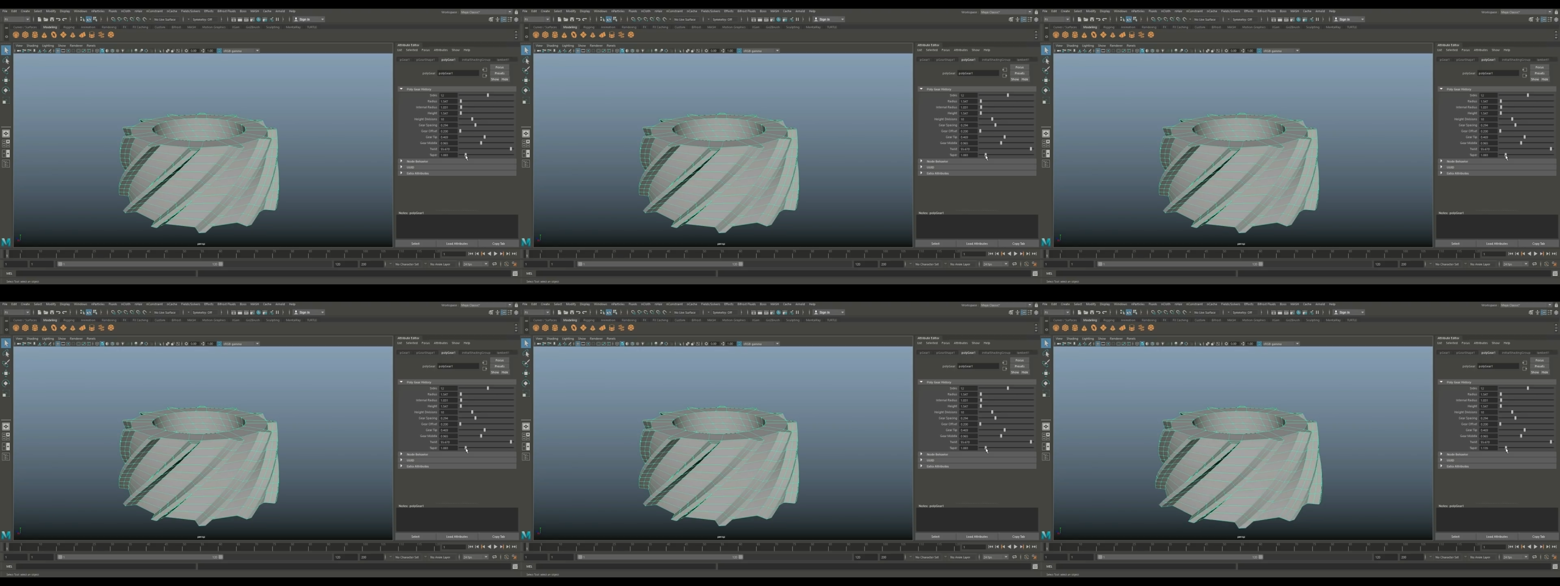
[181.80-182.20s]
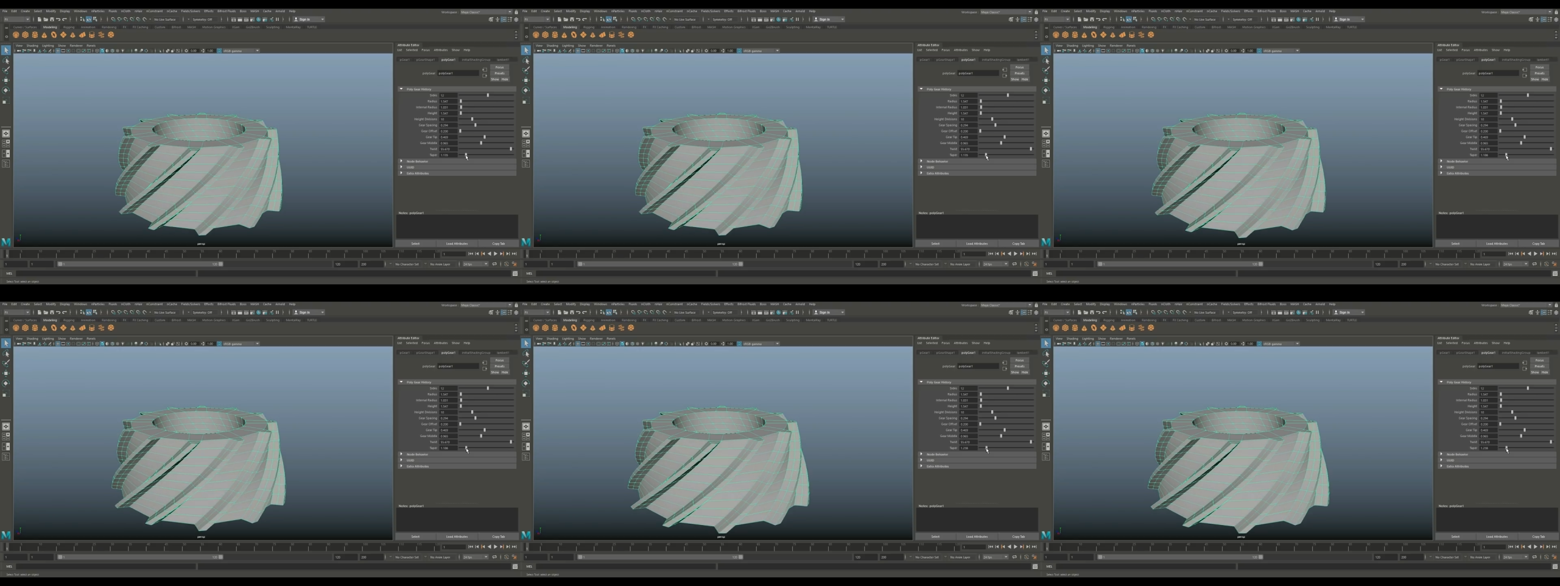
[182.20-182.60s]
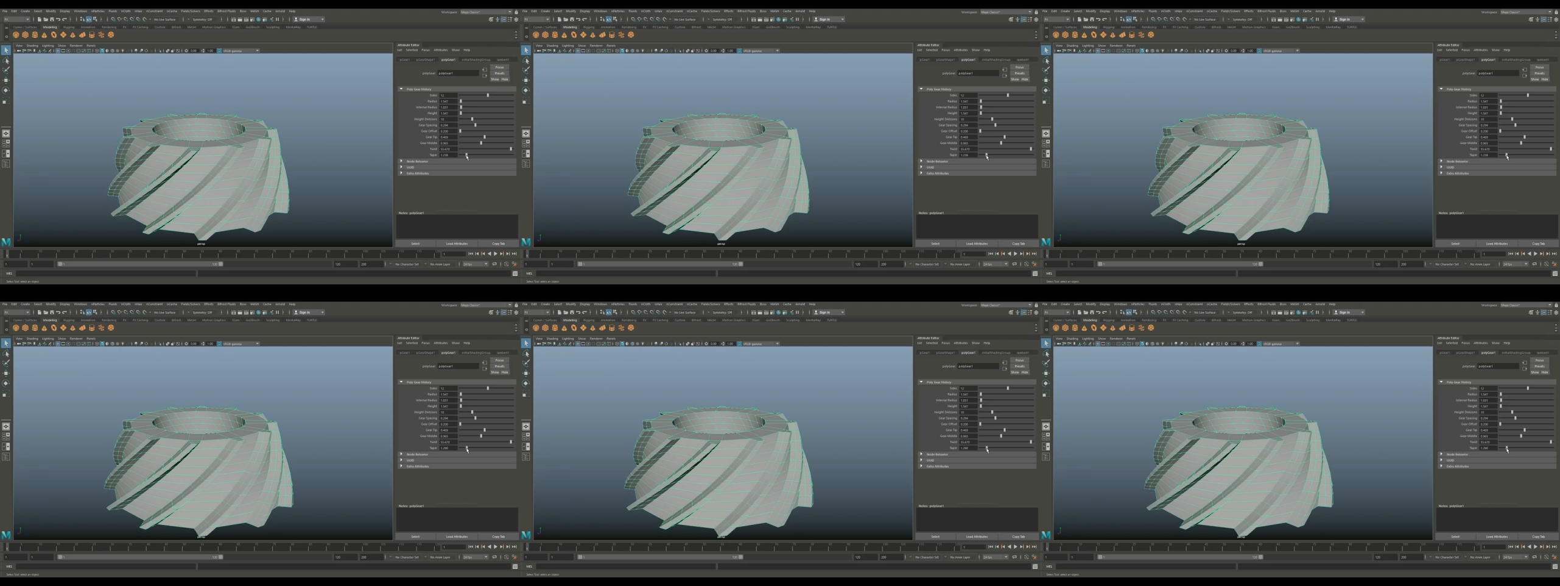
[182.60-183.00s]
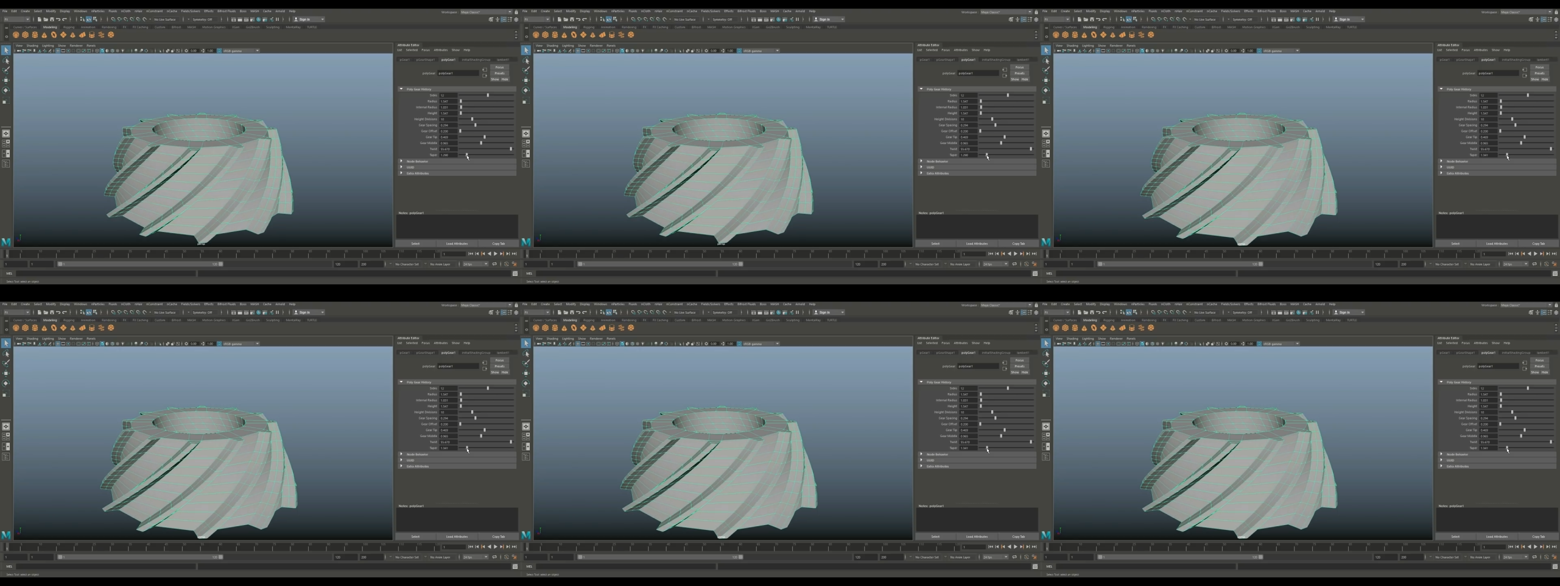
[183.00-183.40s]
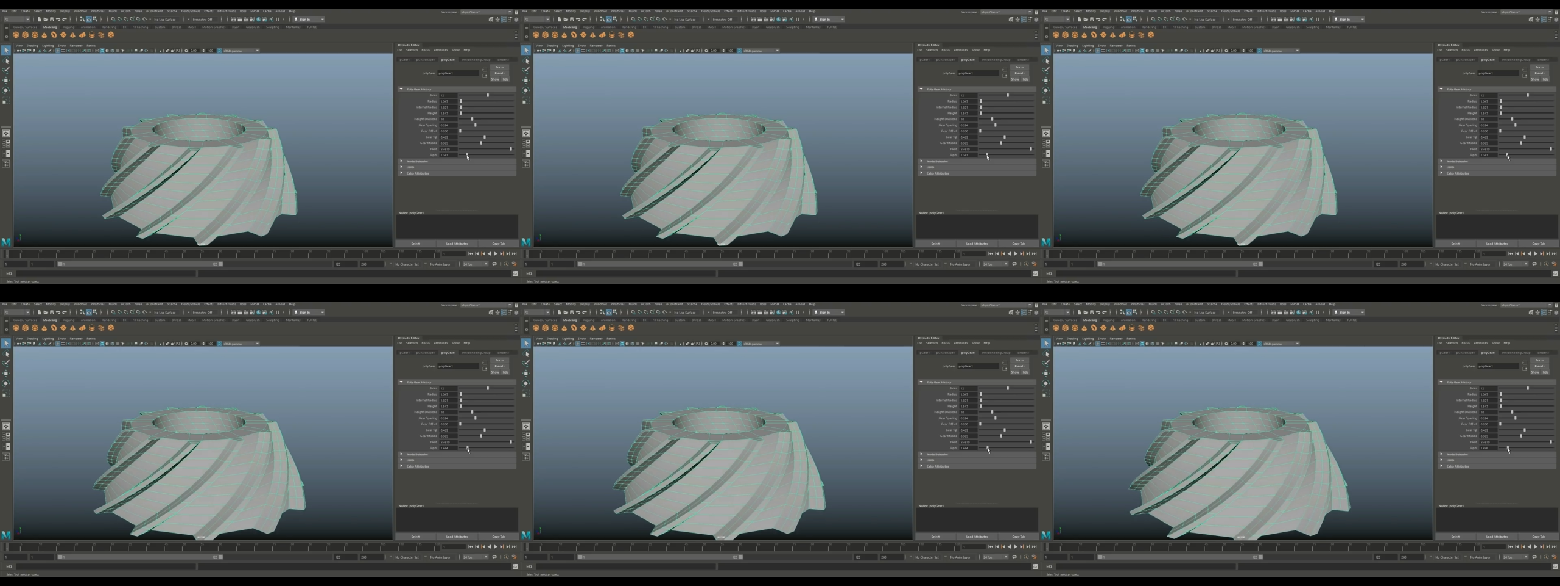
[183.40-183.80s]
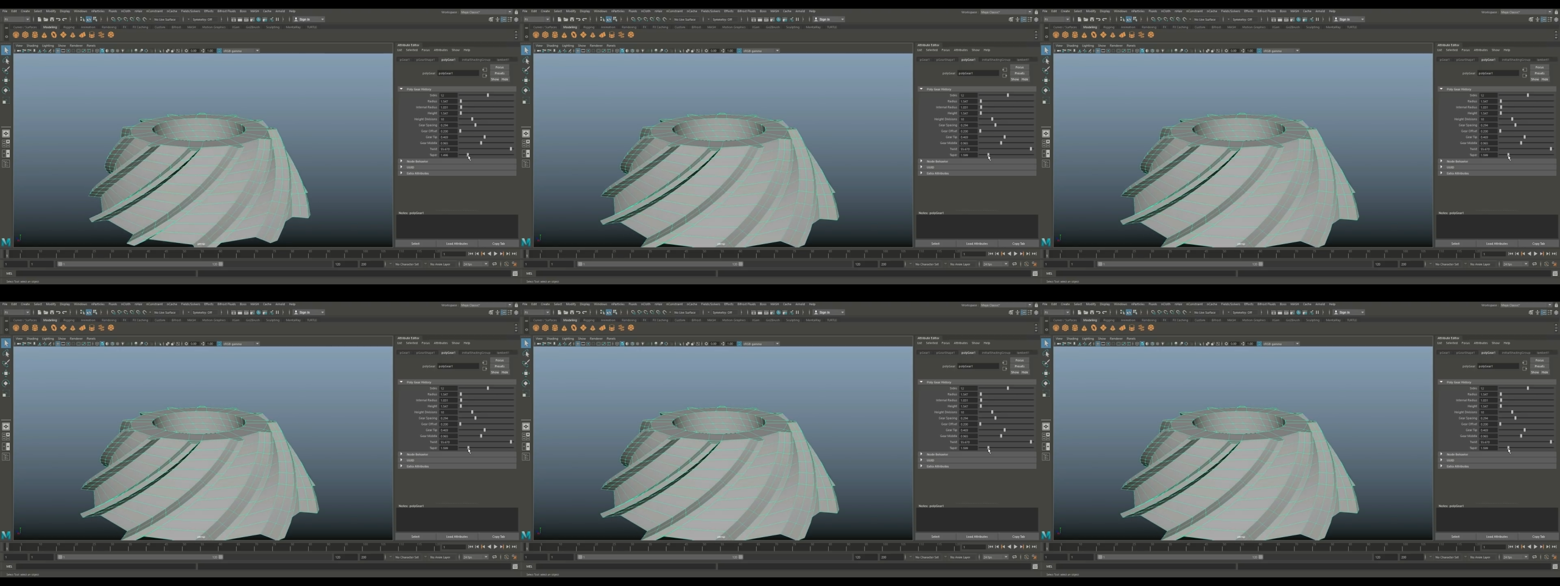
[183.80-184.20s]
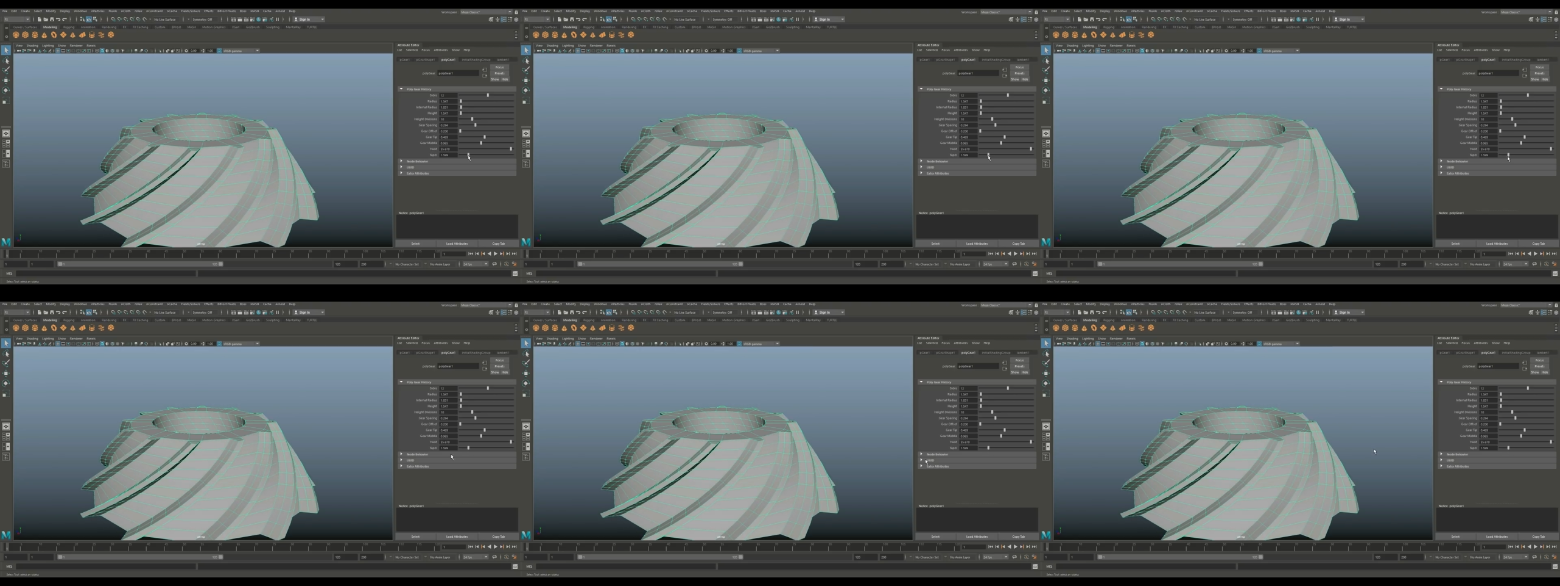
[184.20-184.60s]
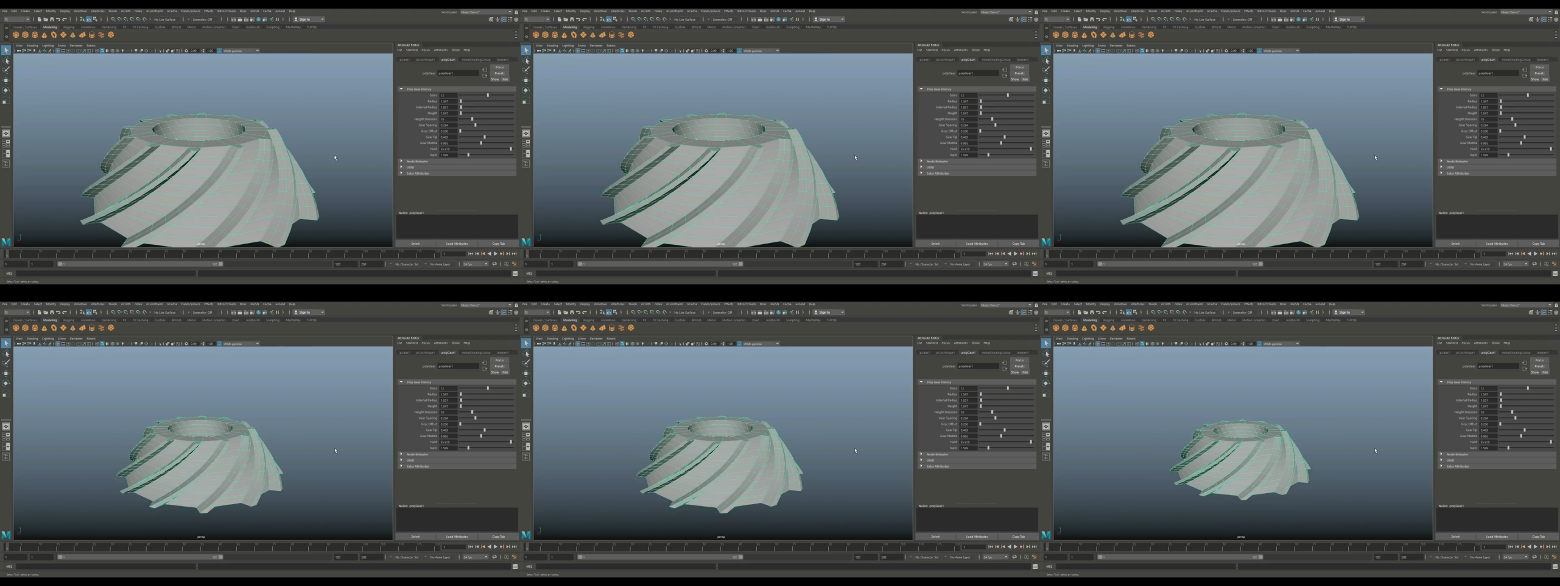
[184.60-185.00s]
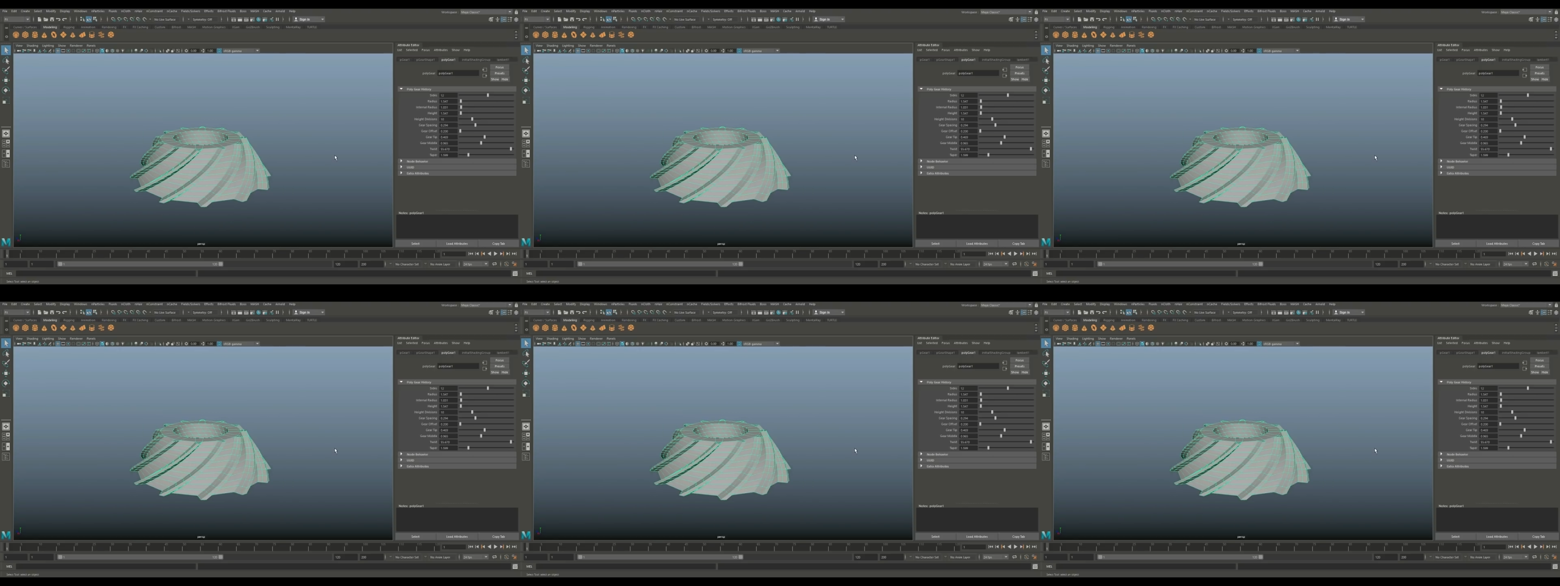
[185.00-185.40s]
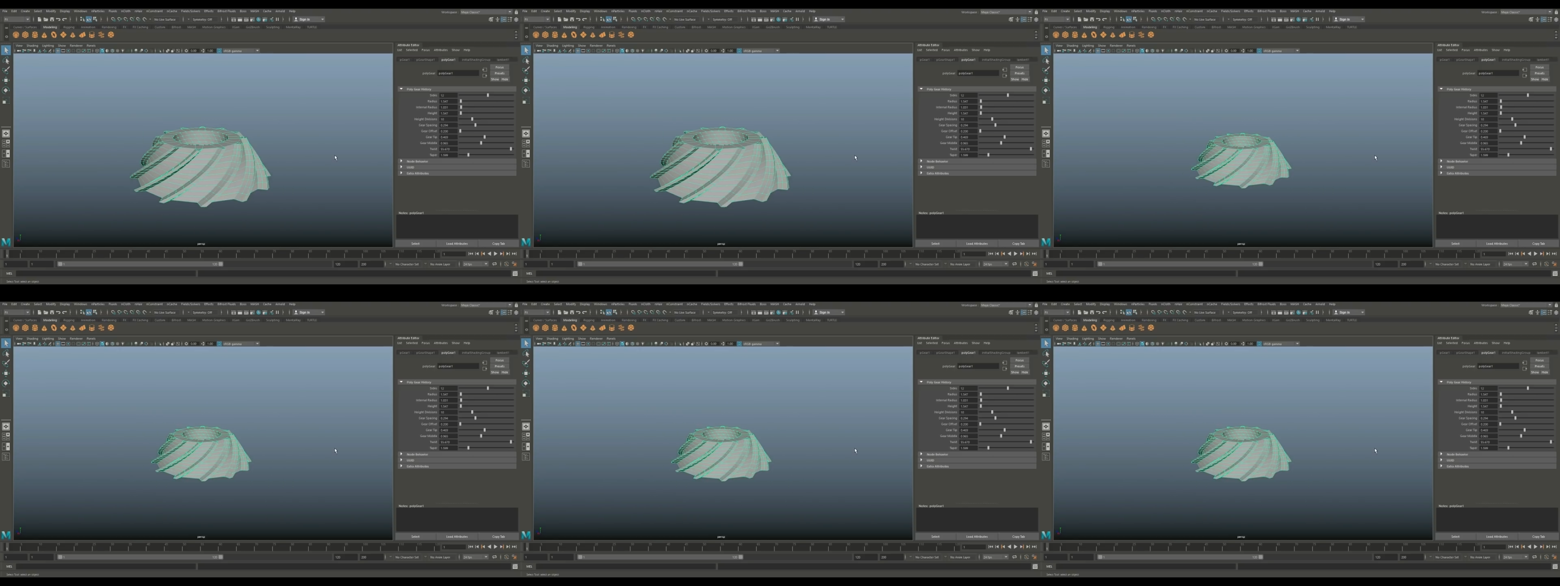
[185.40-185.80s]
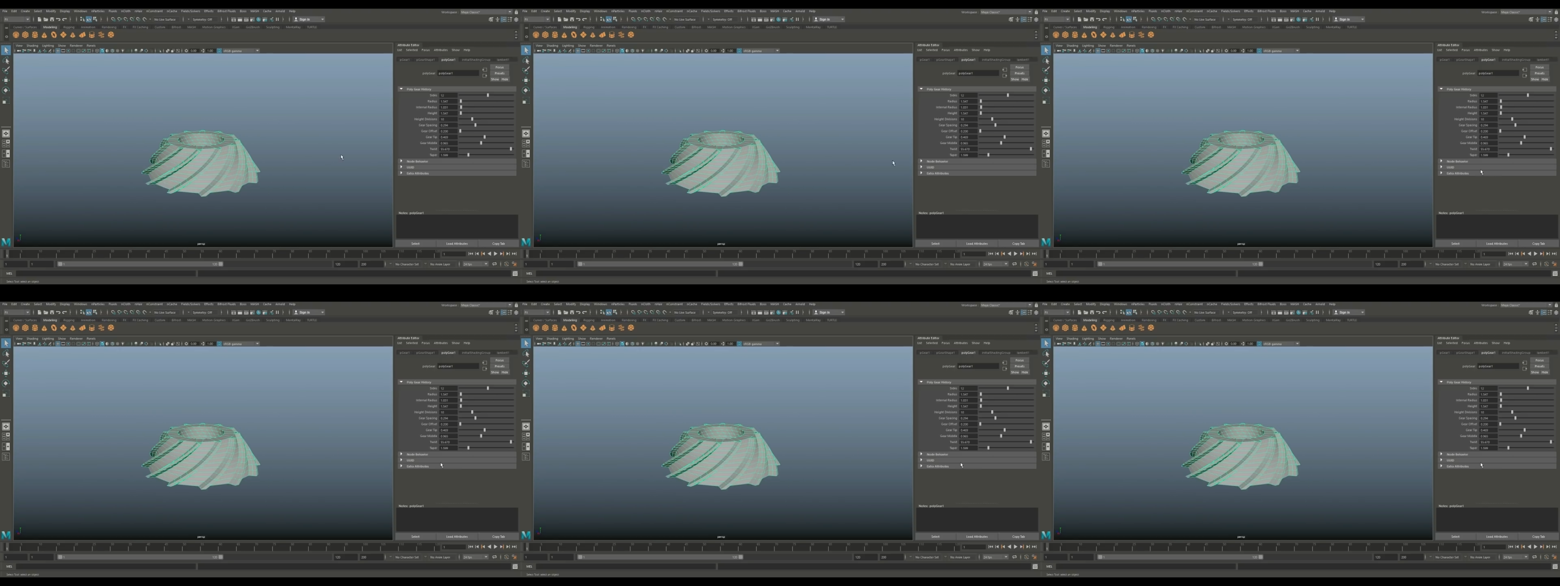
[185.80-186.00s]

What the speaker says: Nobody's mouth can be seen.